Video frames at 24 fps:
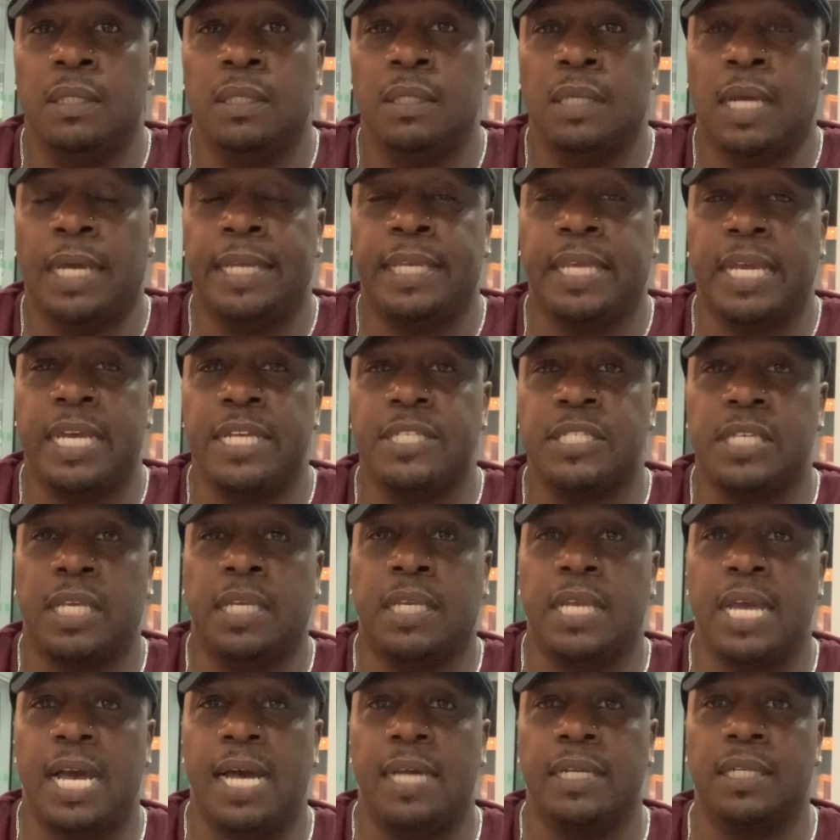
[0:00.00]
I guess it
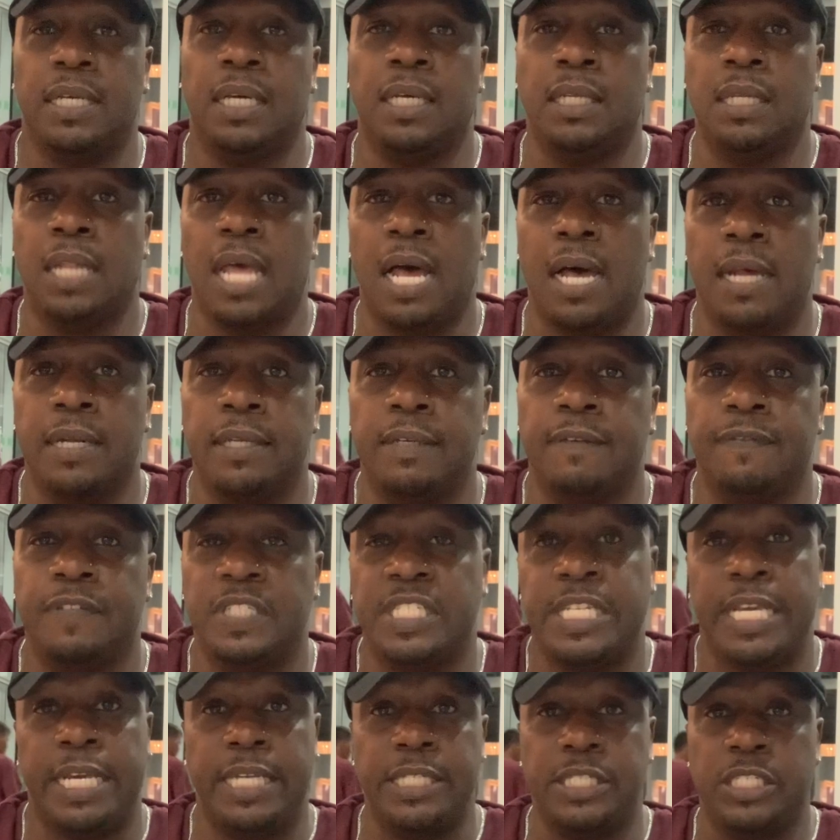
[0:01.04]
got a lot of
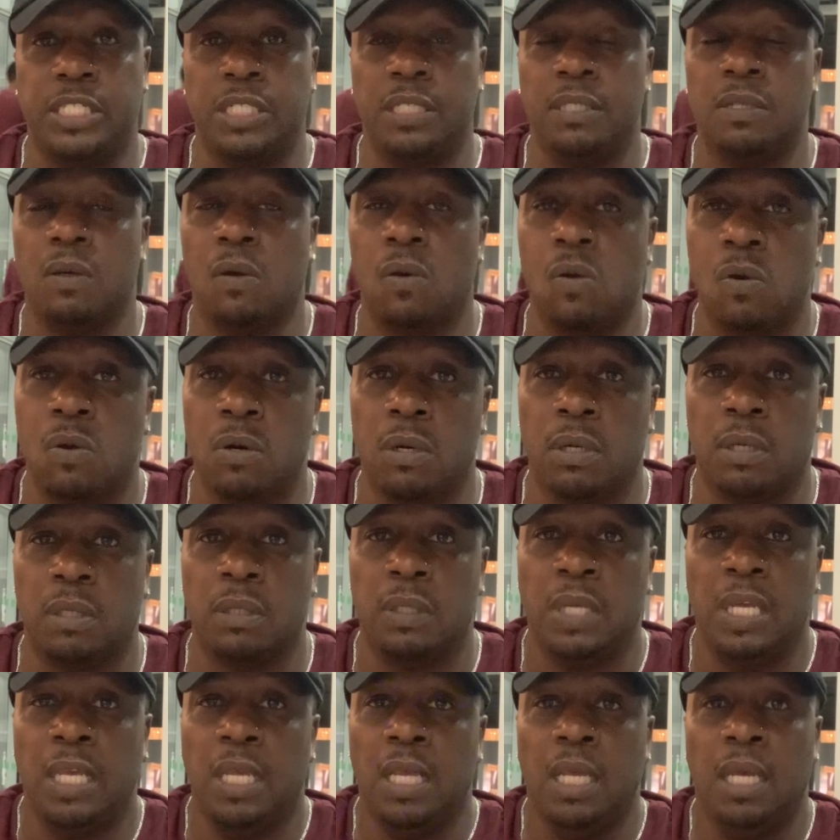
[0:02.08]
attention, or
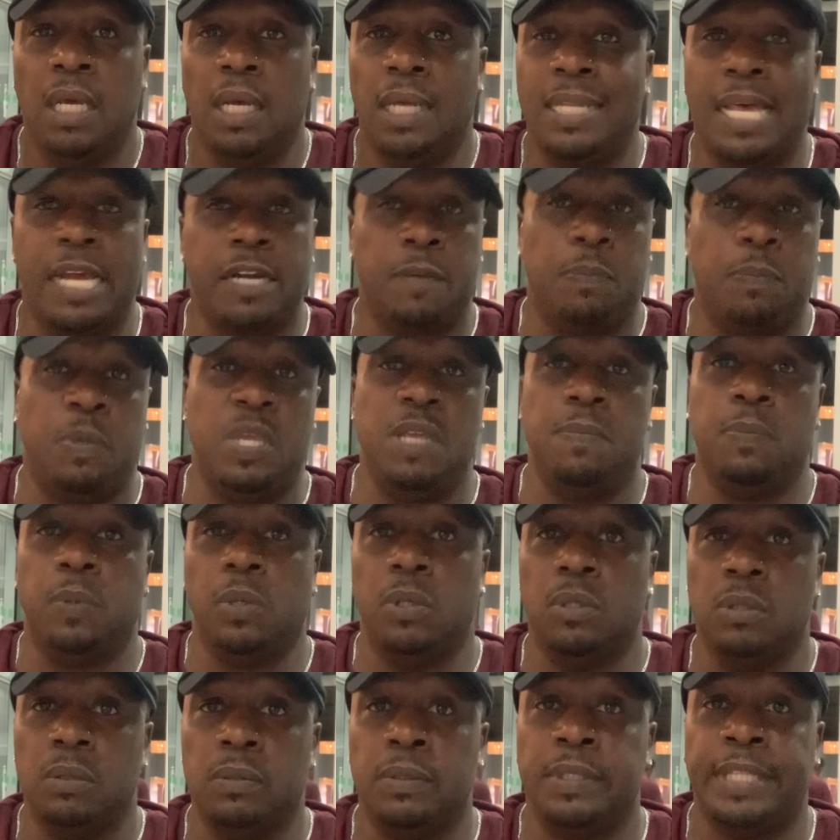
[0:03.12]
a lot of
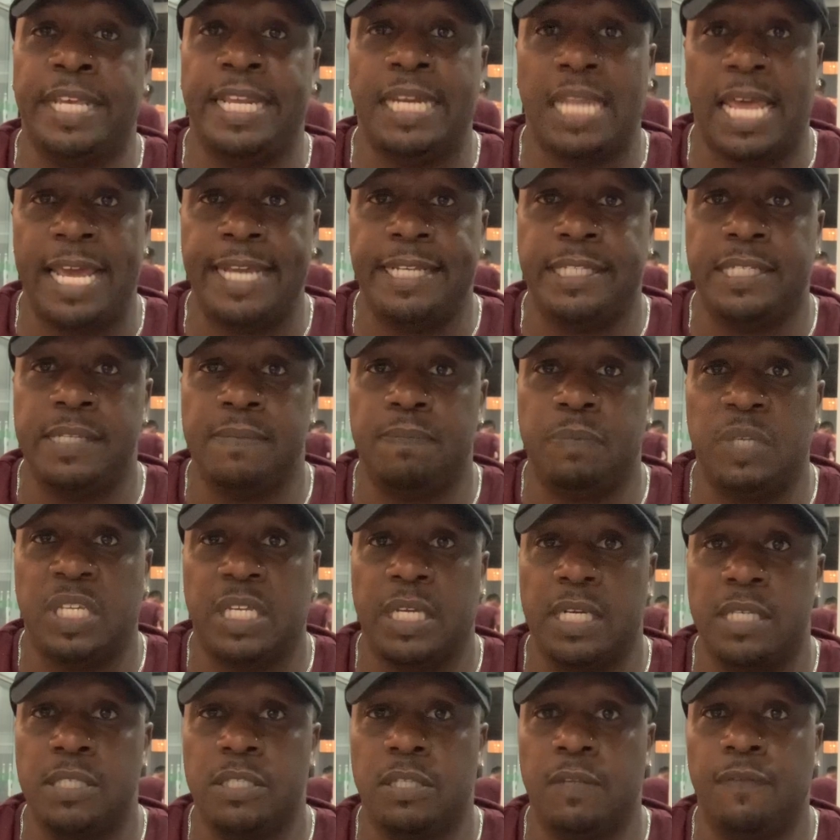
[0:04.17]
people, they liked it
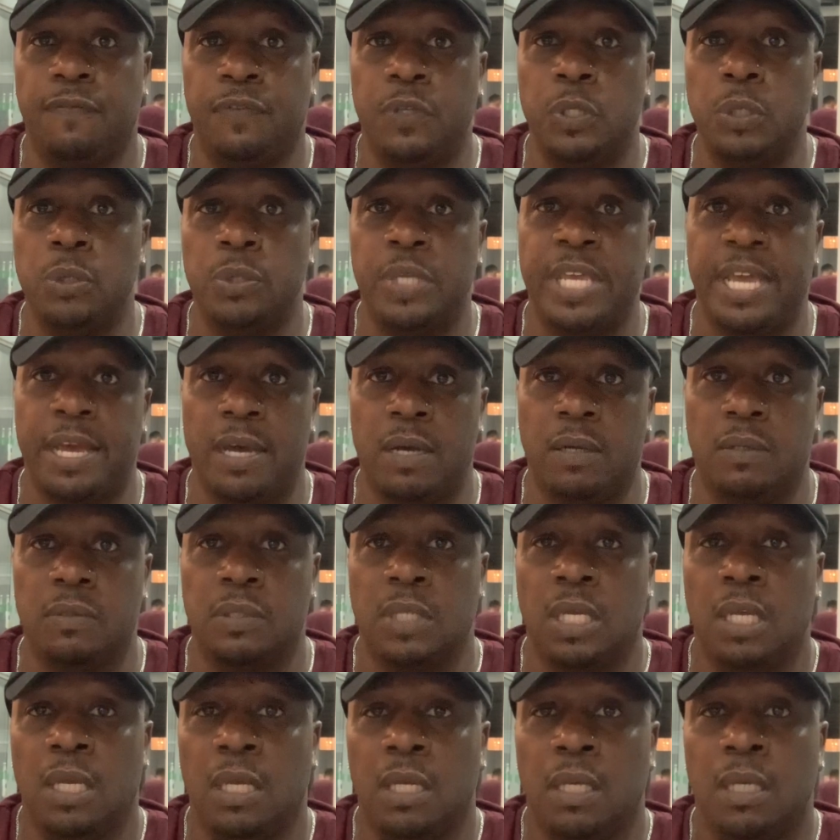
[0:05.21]
because the view count
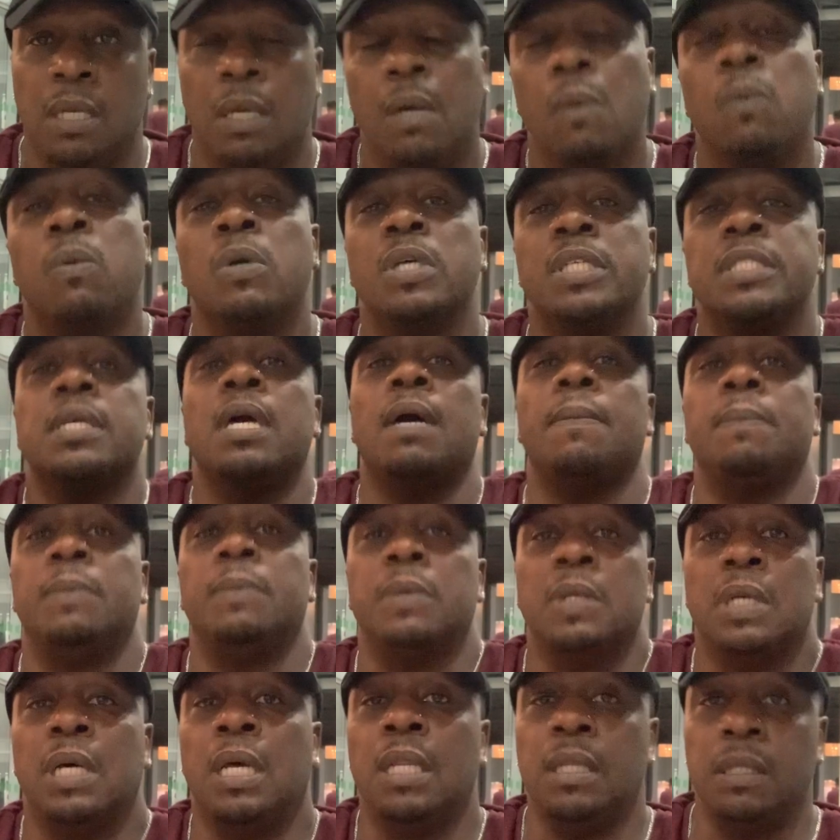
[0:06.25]
was up
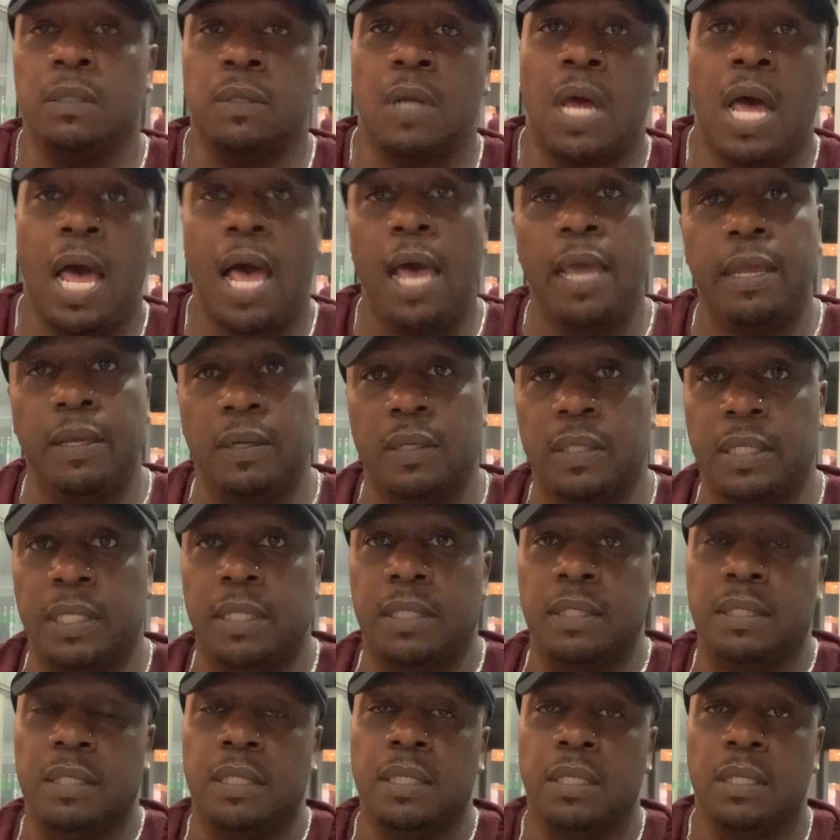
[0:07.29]
a little high on it,
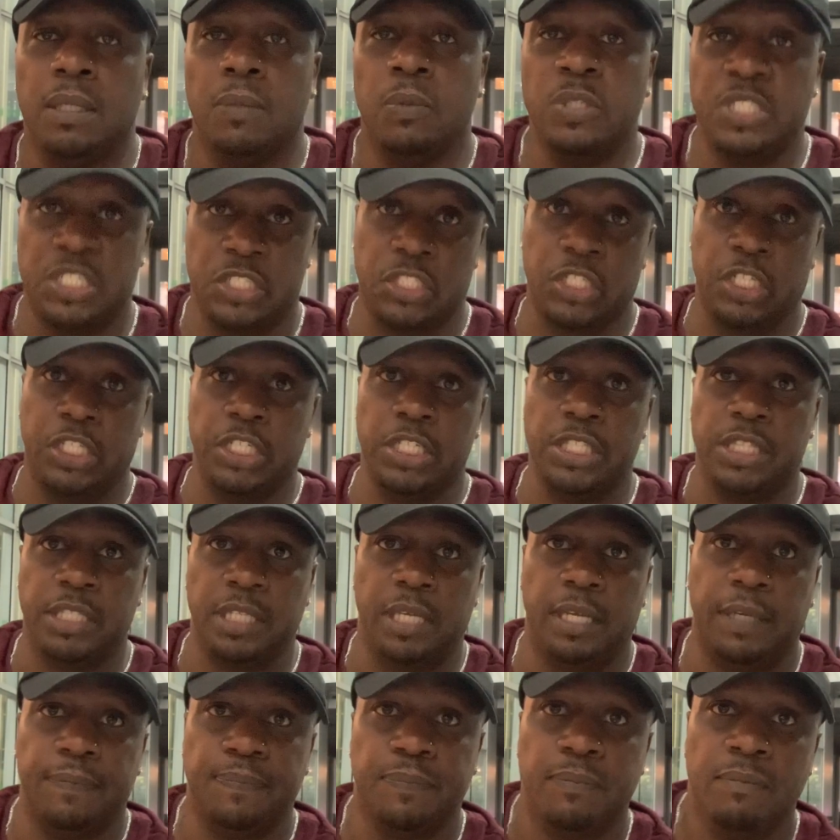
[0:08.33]
which is a good
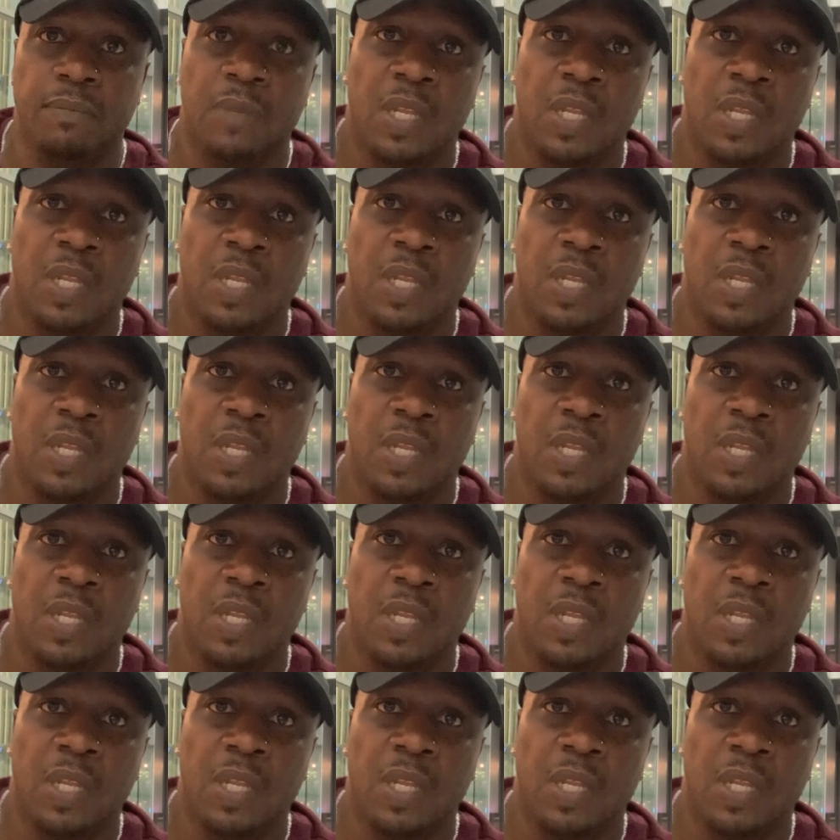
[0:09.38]
thing.